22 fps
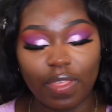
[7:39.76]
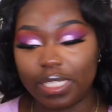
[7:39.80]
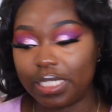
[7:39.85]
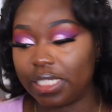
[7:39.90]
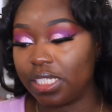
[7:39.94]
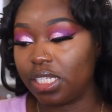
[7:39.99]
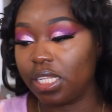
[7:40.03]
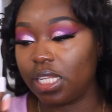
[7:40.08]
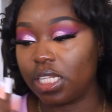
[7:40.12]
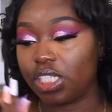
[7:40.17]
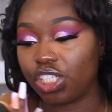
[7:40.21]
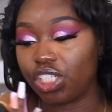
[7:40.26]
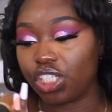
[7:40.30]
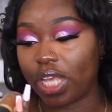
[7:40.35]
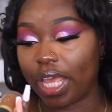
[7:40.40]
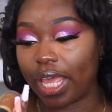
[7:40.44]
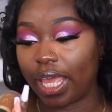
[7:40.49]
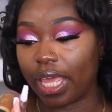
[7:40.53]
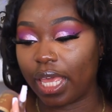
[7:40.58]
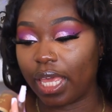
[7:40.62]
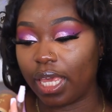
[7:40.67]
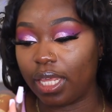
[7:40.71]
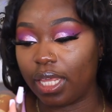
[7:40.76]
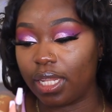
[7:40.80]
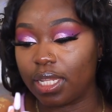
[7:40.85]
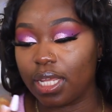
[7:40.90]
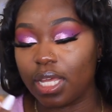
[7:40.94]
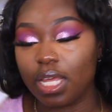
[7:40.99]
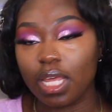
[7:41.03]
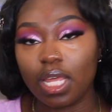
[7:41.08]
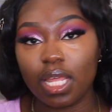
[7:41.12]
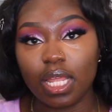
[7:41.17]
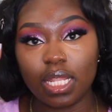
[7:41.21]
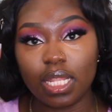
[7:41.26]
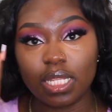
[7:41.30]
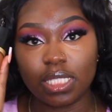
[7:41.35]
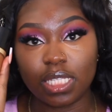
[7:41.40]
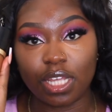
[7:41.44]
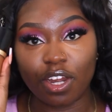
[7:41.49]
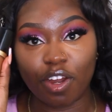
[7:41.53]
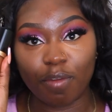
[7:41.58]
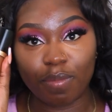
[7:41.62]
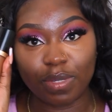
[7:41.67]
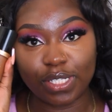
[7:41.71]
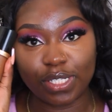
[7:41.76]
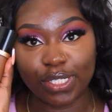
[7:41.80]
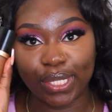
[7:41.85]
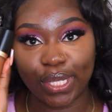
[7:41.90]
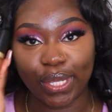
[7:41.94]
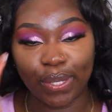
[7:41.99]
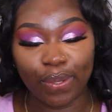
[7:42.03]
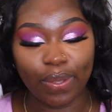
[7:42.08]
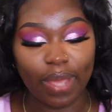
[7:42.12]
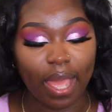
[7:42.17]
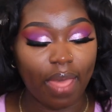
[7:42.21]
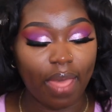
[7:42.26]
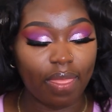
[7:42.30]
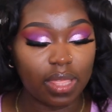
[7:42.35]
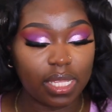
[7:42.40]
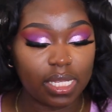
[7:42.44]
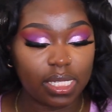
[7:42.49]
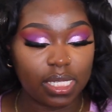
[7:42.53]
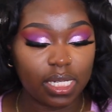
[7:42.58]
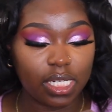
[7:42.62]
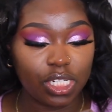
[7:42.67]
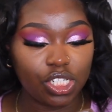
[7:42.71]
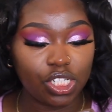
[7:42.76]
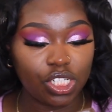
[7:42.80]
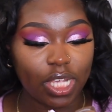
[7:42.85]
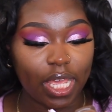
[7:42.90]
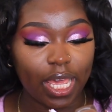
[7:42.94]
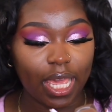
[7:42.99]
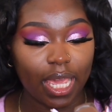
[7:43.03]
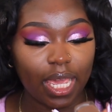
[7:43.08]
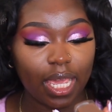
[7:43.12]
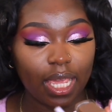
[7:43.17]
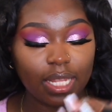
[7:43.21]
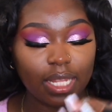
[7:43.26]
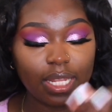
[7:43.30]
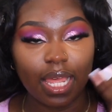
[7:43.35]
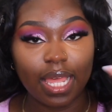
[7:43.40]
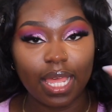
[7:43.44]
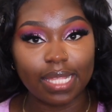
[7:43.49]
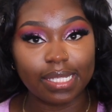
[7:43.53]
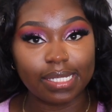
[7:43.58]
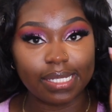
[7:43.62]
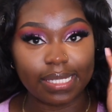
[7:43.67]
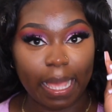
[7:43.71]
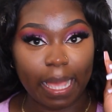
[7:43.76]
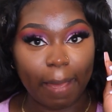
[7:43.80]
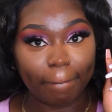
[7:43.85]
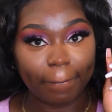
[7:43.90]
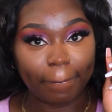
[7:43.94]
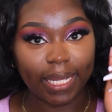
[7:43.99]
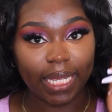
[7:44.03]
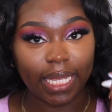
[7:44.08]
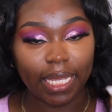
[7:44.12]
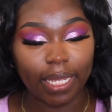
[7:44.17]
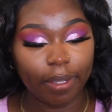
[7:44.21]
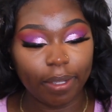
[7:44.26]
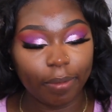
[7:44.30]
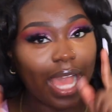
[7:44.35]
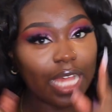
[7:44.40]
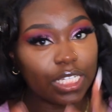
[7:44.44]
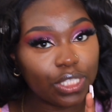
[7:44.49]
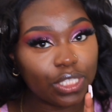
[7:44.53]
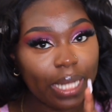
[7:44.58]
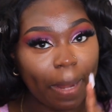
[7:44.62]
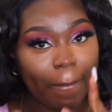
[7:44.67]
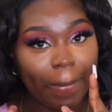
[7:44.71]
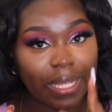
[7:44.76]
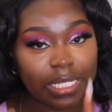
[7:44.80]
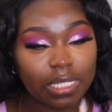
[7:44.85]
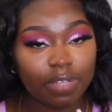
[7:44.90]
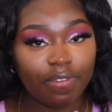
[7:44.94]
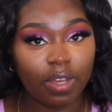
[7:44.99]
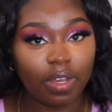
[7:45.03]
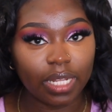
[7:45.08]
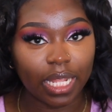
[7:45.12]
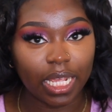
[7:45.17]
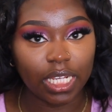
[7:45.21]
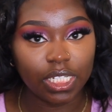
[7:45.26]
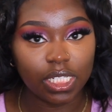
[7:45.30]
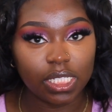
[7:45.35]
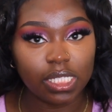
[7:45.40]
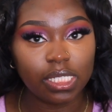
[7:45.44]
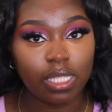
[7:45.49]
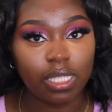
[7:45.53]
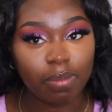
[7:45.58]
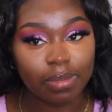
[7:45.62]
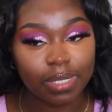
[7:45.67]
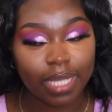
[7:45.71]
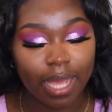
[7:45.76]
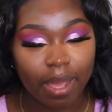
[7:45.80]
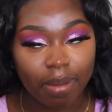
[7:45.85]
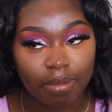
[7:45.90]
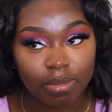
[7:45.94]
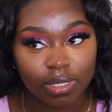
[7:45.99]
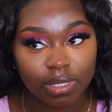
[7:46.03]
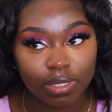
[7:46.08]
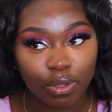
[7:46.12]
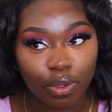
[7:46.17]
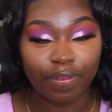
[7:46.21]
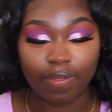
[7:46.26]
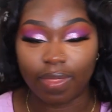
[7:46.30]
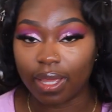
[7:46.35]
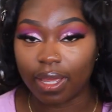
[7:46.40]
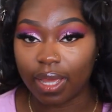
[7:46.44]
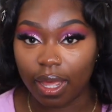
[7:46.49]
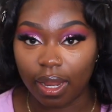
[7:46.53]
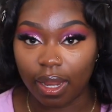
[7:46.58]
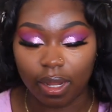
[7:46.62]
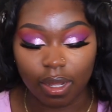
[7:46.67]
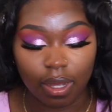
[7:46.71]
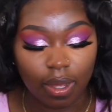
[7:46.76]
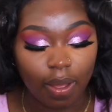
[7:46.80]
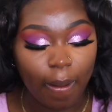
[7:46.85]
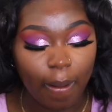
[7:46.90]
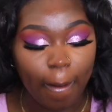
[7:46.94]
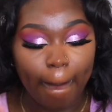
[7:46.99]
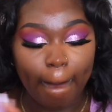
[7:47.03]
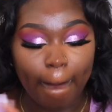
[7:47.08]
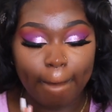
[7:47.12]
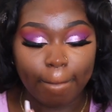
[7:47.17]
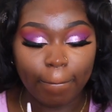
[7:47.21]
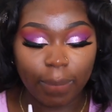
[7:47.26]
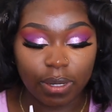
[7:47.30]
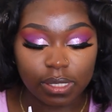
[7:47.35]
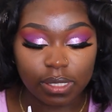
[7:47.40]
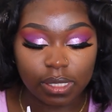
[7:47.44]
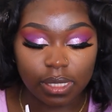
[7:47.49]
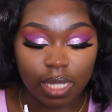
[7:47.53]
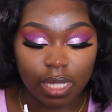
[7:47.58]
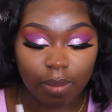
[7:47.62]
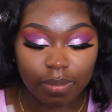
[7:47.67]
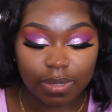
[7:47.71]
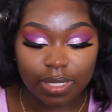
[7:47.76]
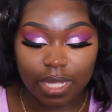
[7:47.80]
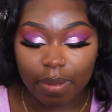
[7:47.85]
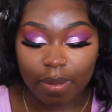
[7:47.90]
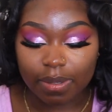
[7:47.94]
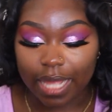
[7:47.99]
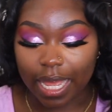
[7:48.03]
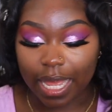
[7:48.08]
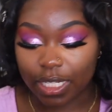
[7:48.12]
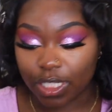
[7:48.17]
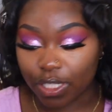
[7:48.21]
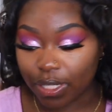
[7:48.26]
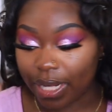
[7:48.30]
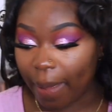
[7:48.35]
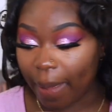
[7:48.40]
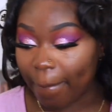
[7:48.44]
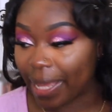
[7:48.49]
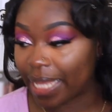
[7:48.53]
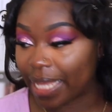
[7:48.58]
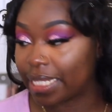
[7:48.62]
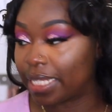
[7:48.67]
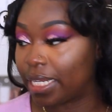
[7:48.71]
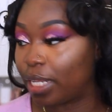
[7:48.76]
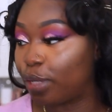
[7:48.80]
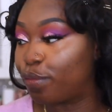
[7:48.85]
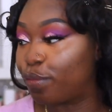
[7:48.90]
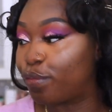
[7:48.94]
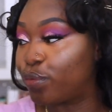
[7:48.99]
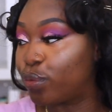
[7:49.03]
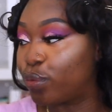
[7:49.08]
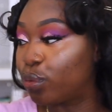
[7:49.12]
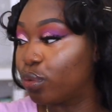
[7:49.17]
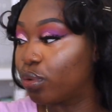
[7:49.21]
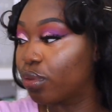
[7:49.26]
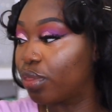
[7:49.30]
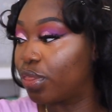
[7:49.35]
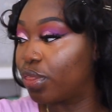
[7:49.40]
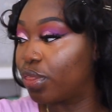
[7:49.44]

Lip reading: This is in the shade Tiramisu, and this is in the shade Zombie. I do like mixing foundation sometimes for the color, but sometimes I do like mixing it for